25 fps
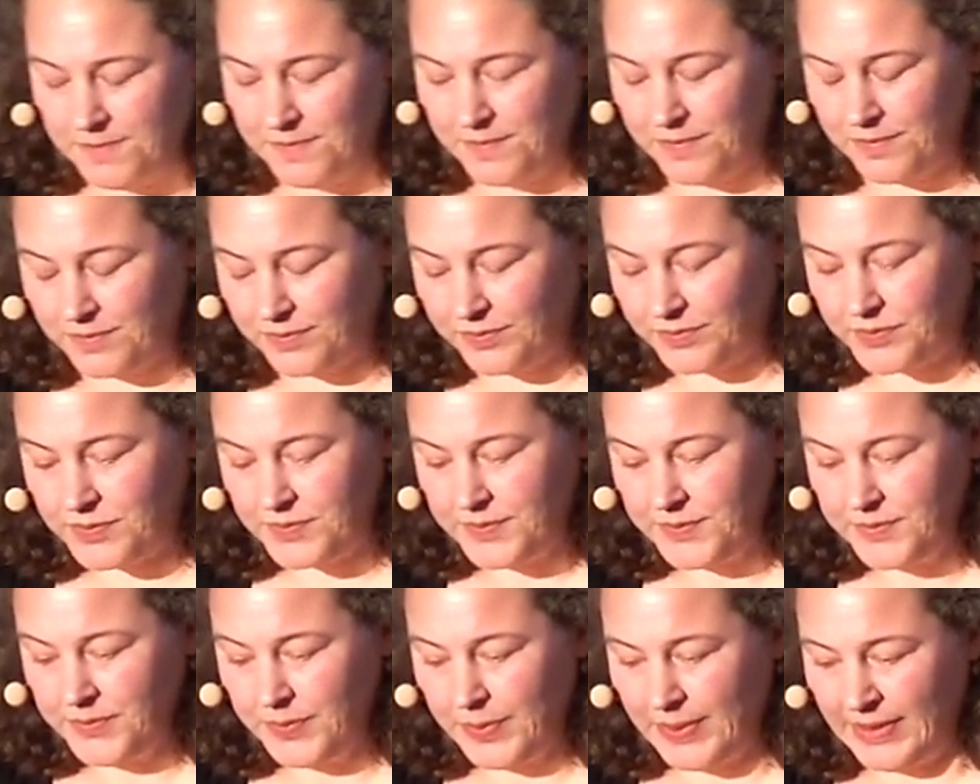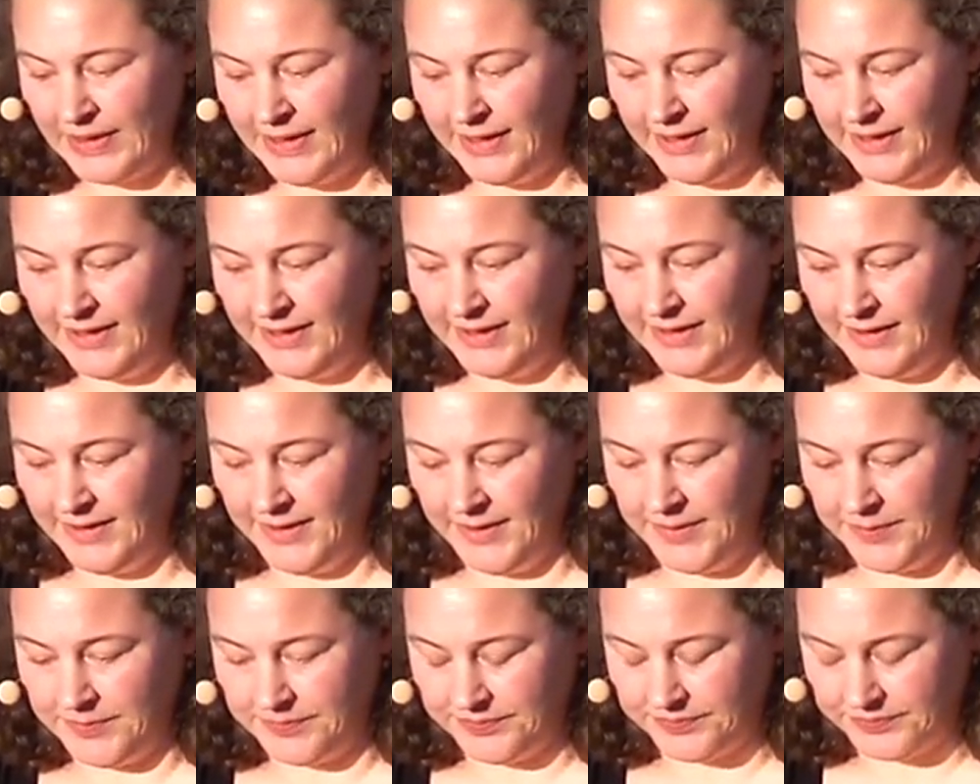
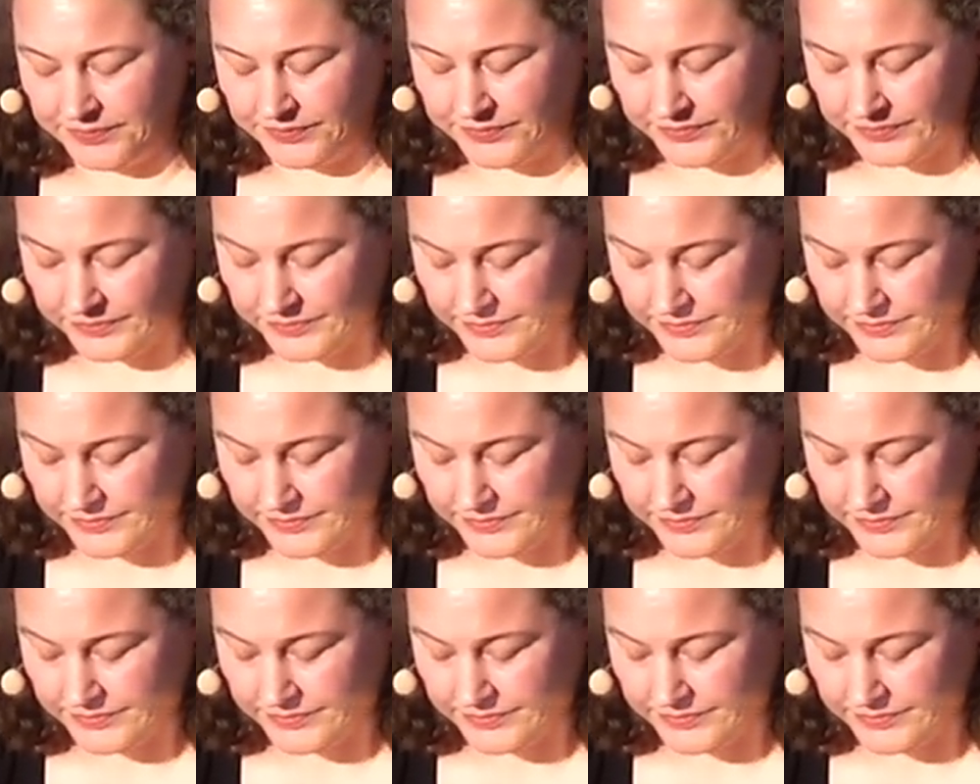Nobody speaks.